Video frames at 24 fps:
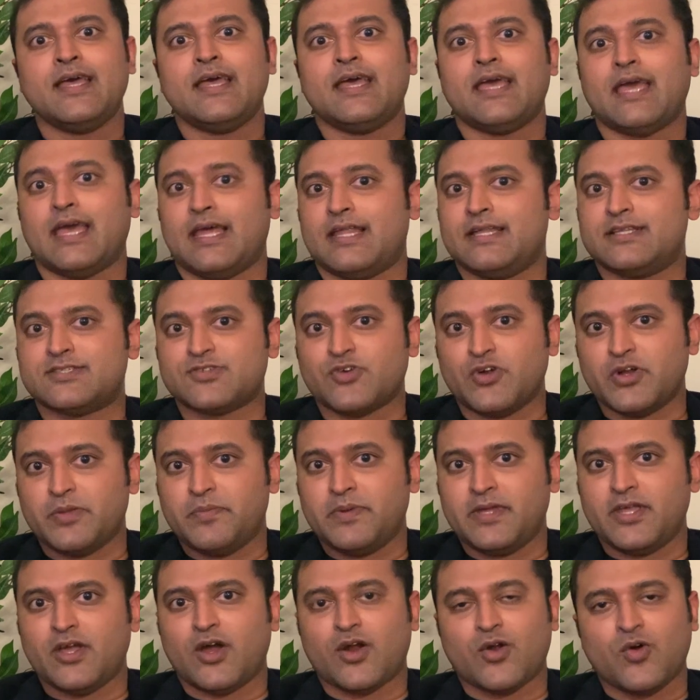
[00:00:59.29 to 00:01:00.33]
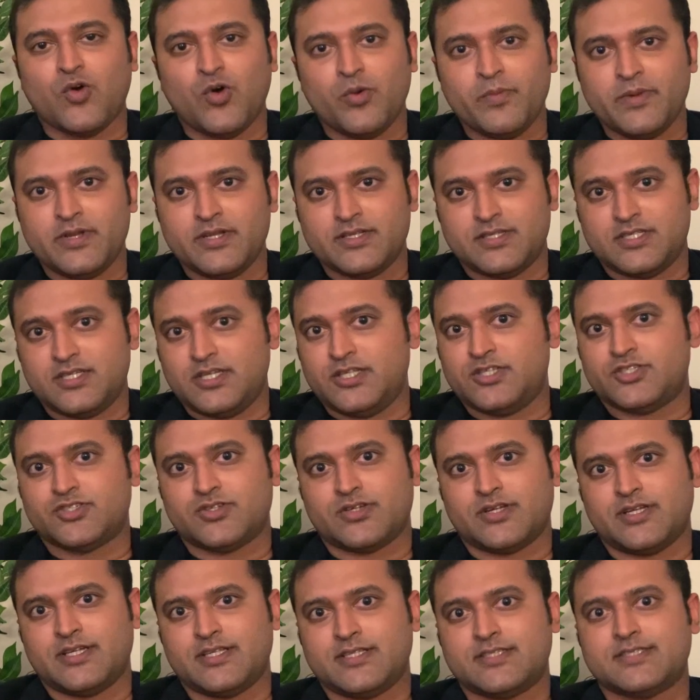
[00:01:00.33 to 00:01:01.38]
and it's going to be your home
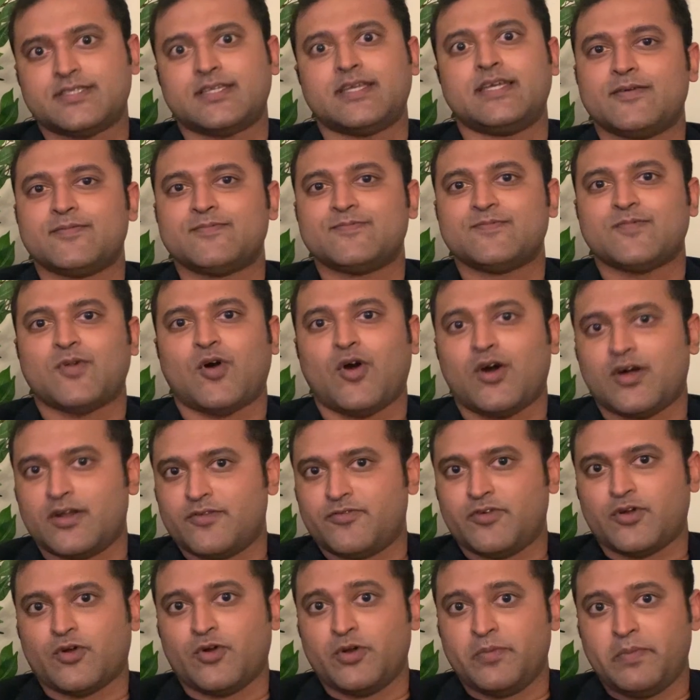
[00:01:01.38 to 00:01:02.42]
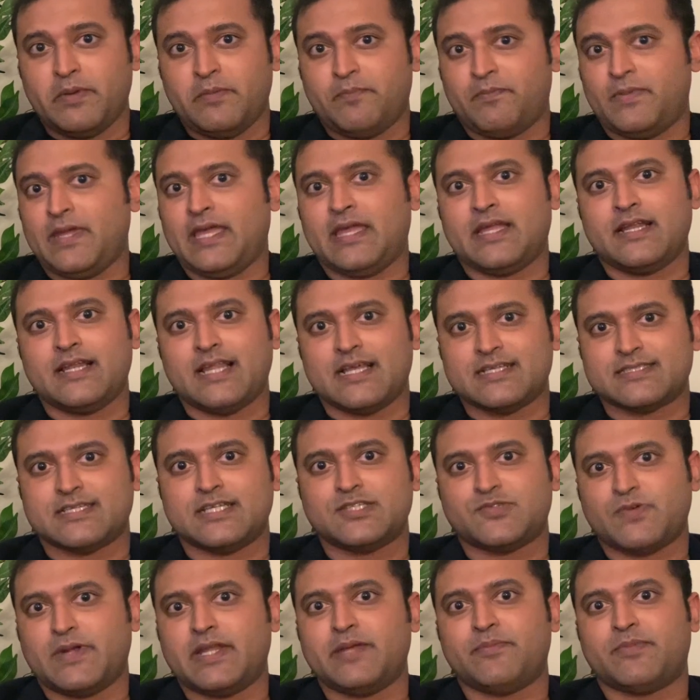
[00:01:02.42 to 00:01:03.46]
insurance, or if you're going to be paying less than
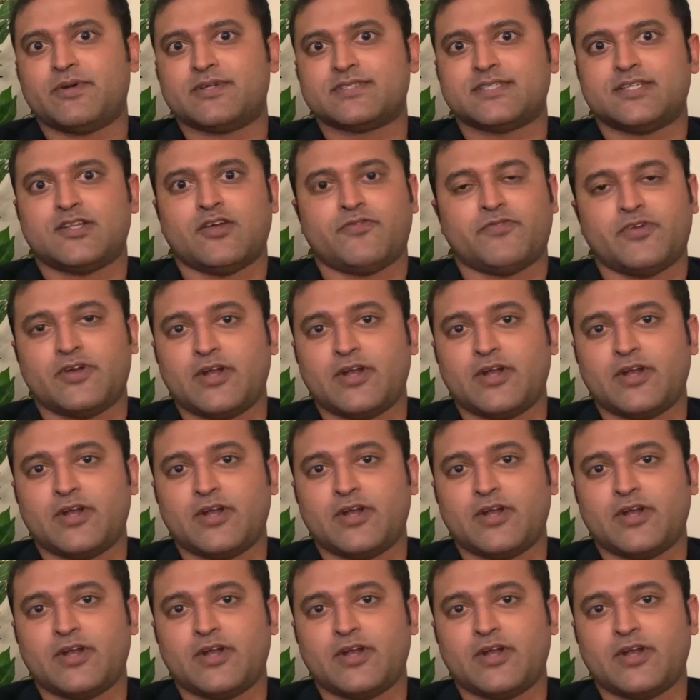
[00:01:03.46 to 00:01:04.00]
20% of your